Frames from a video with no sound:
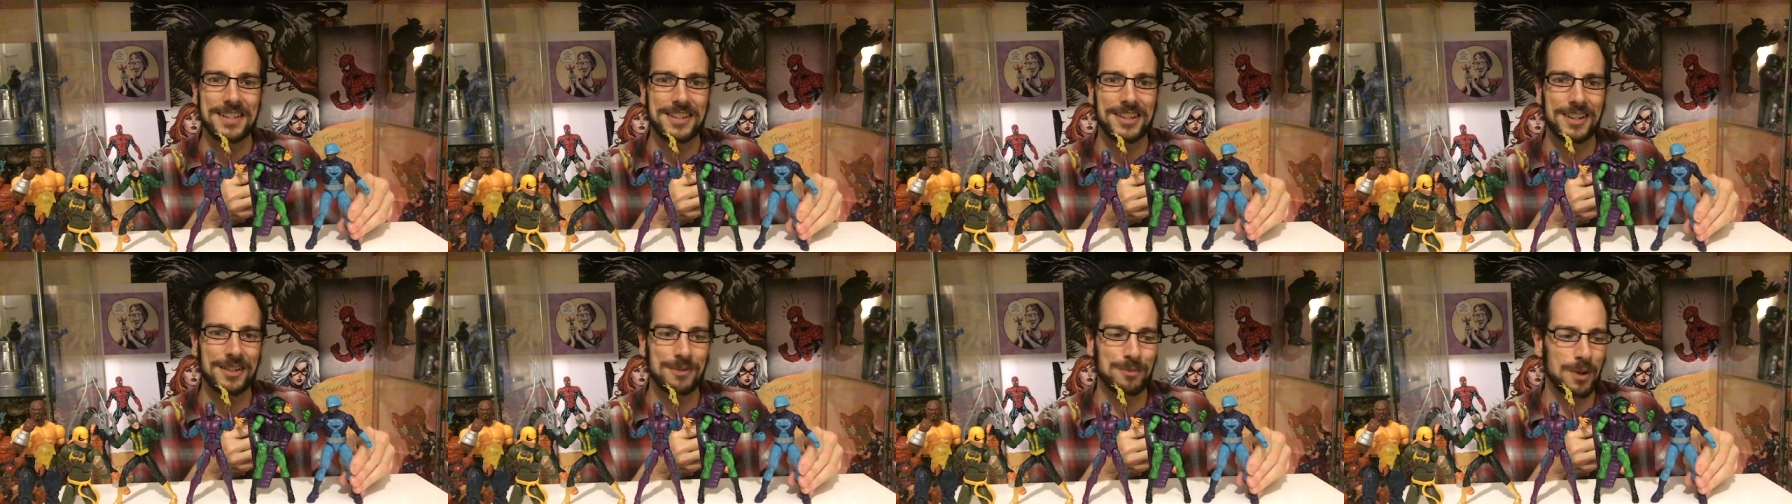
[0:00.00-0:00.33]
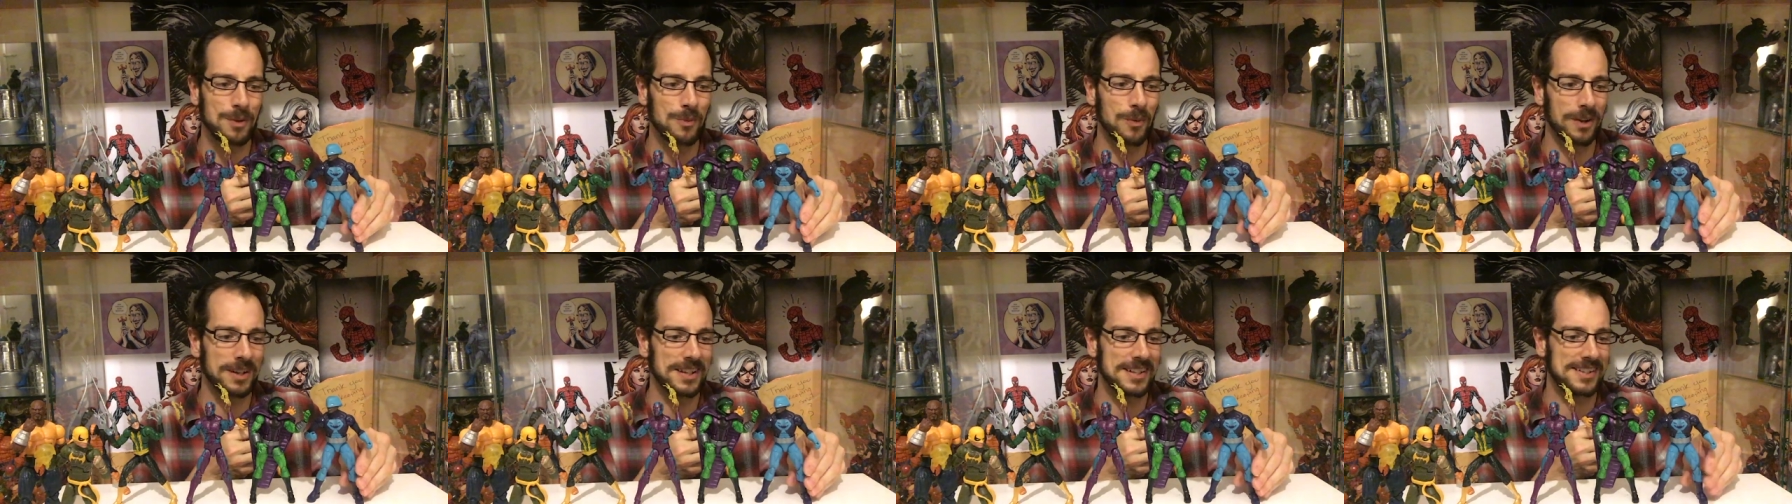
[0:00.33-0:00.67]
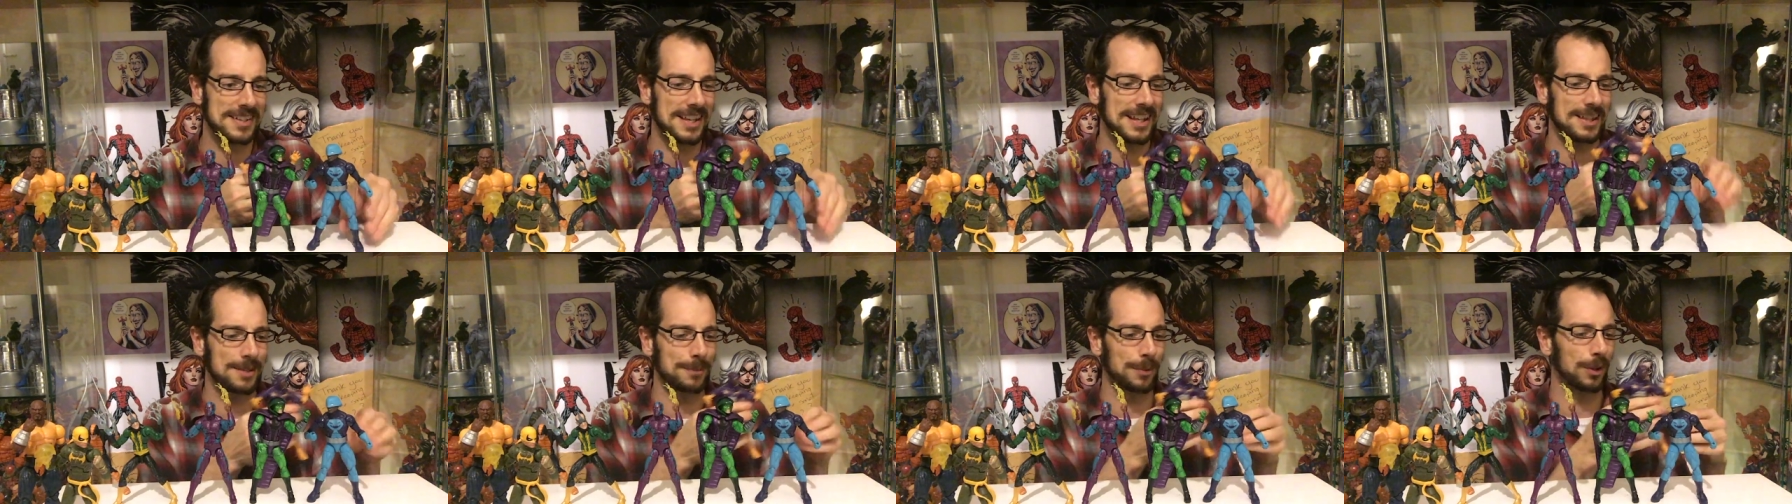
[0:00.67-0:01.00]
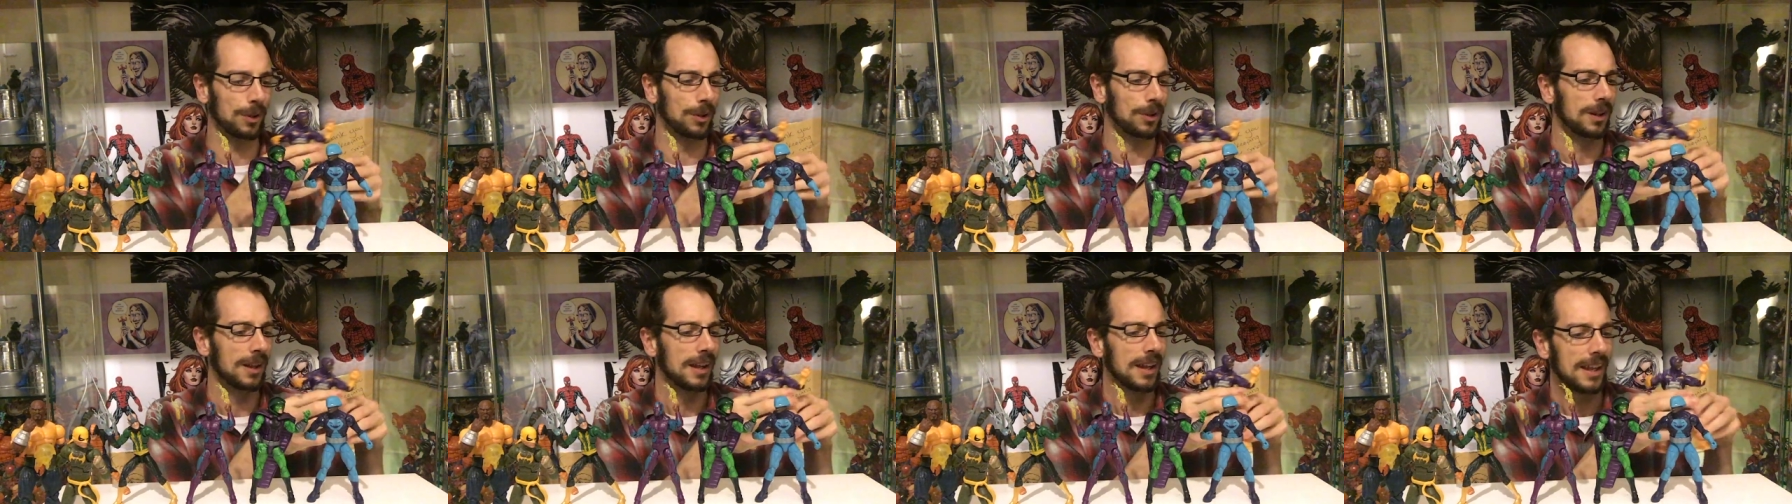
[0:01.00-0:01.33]
because we want to see them
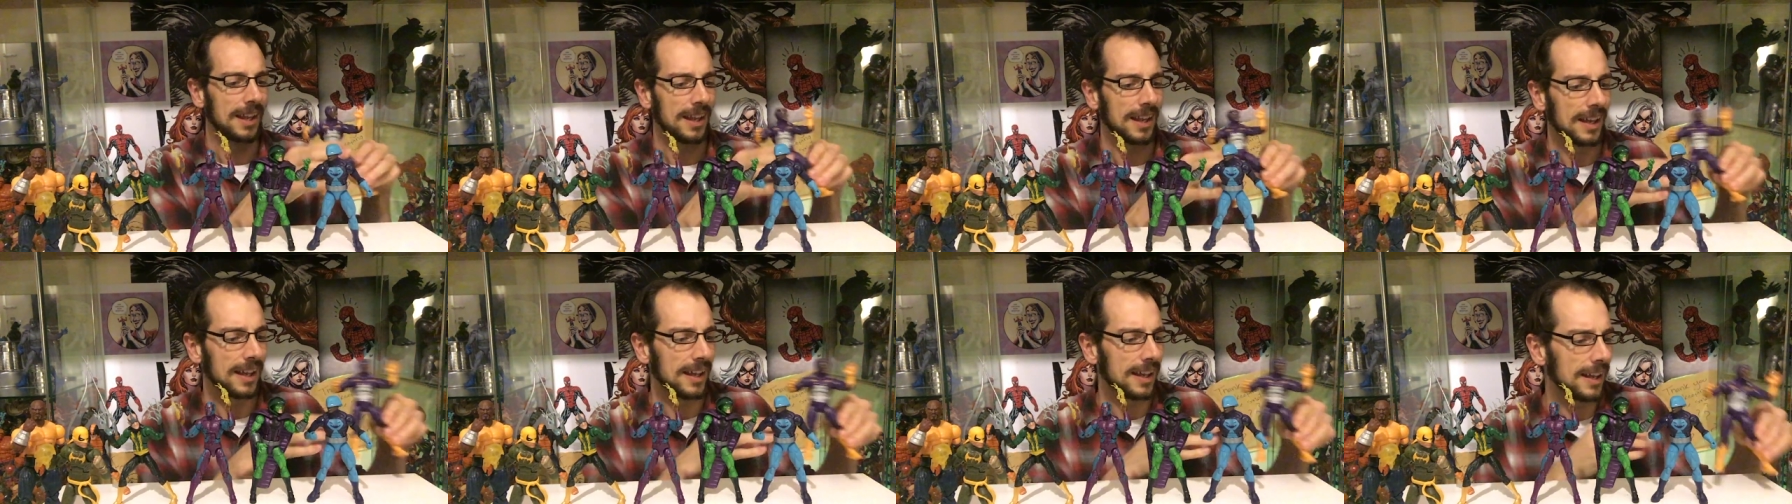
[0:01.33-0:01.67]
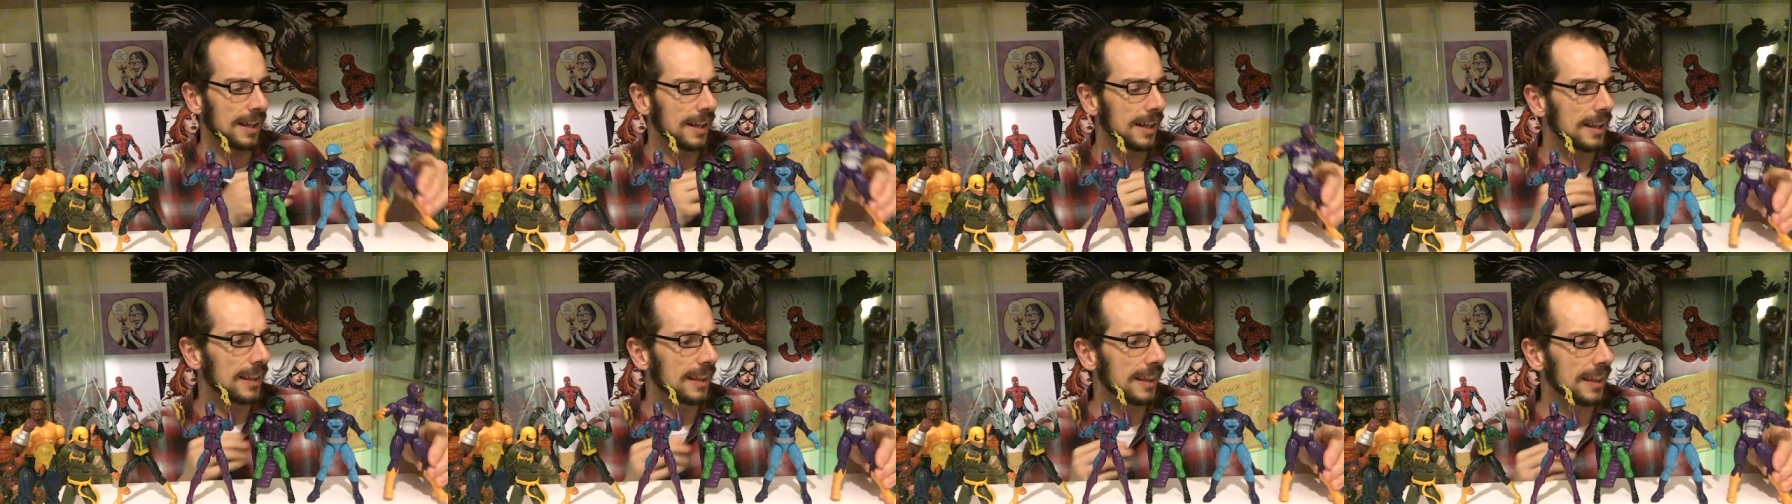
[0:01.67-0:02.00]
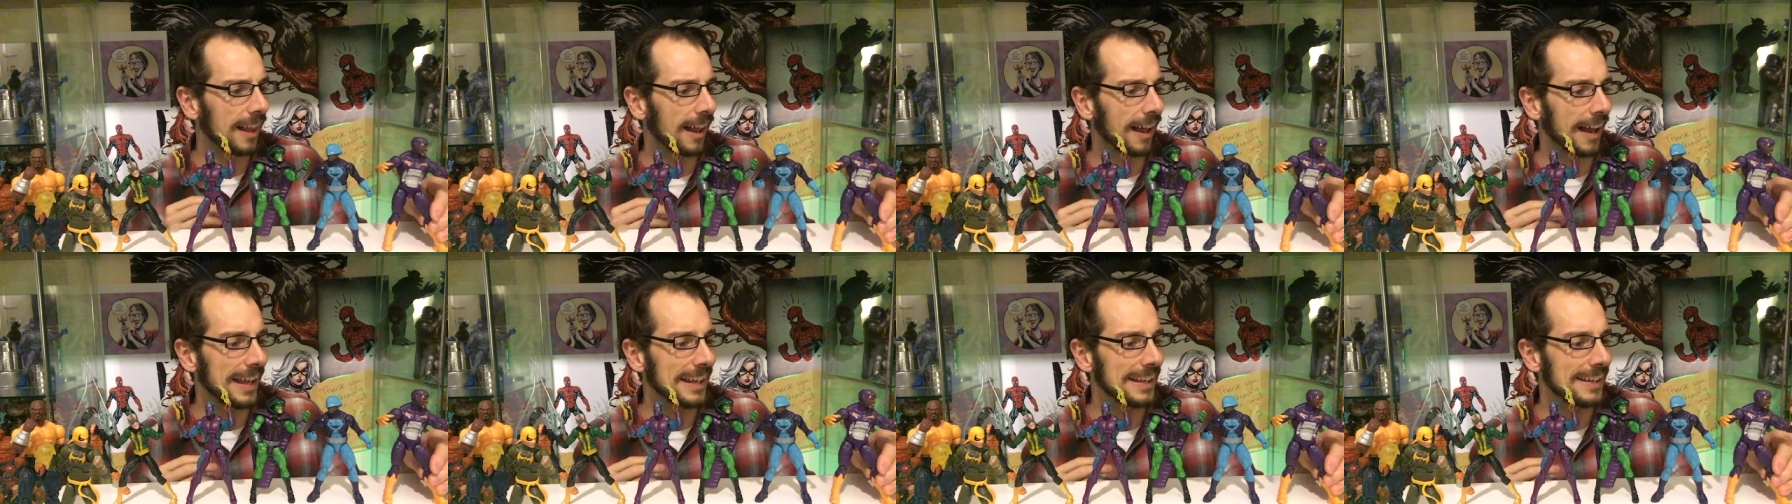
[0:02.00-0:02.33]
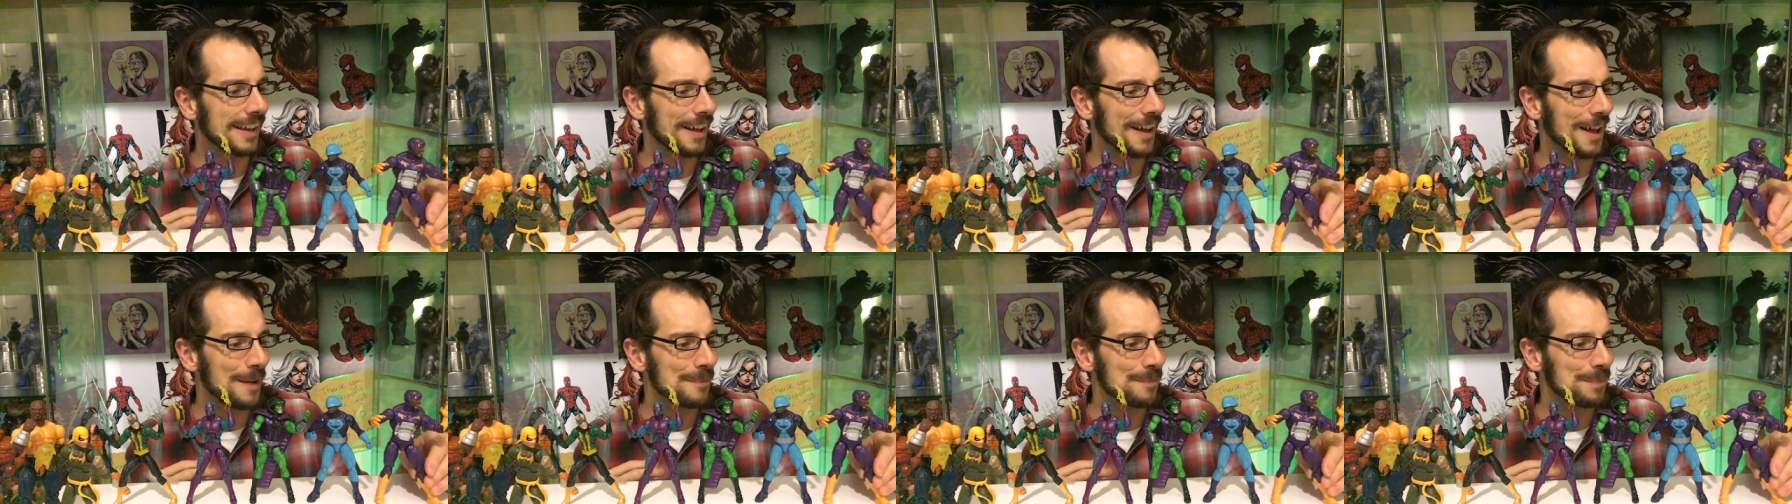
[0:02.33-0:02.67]
all lined
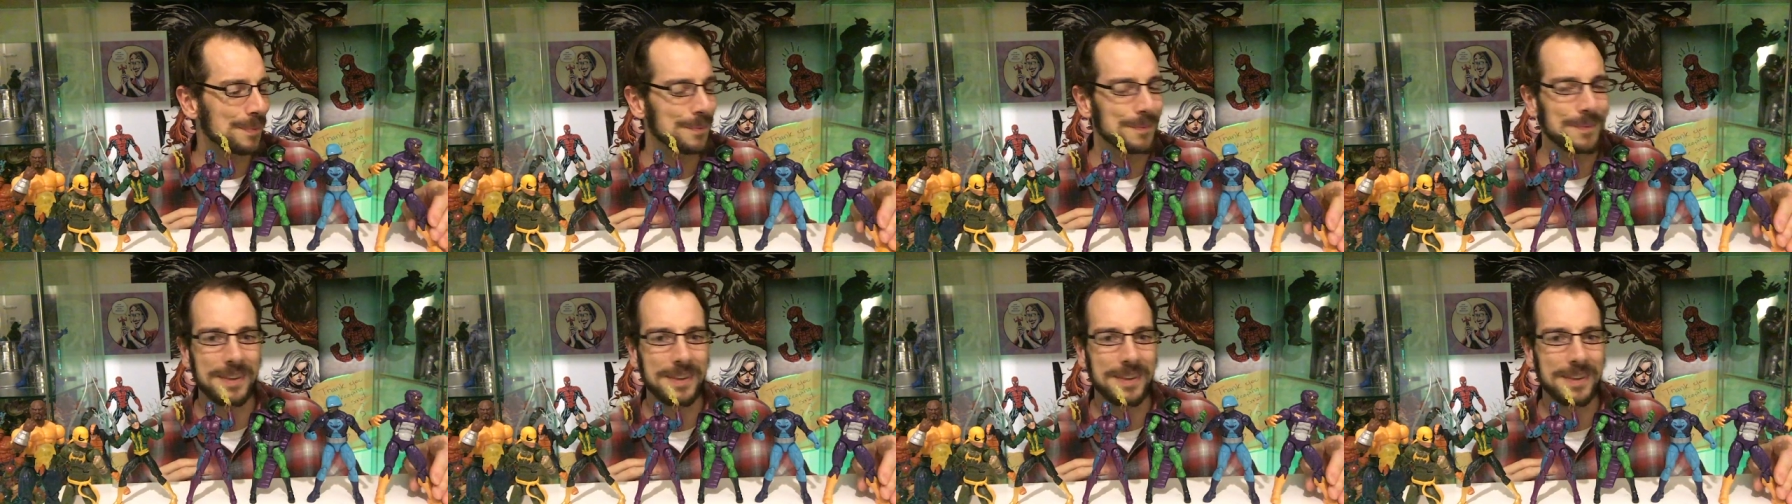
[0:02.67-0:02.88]
up,